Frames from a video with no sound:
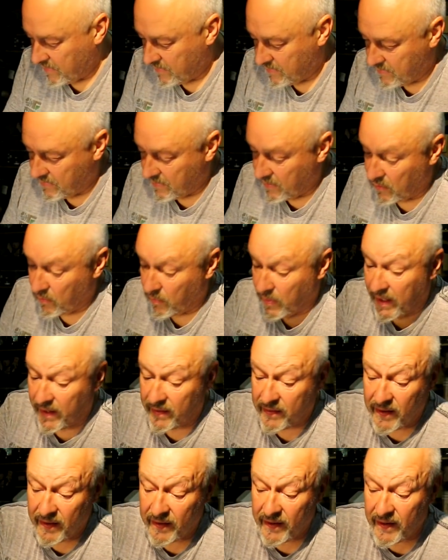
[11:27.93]
is still
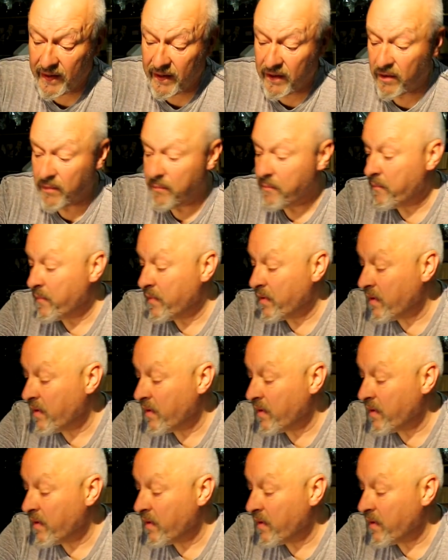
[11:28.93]
waiting here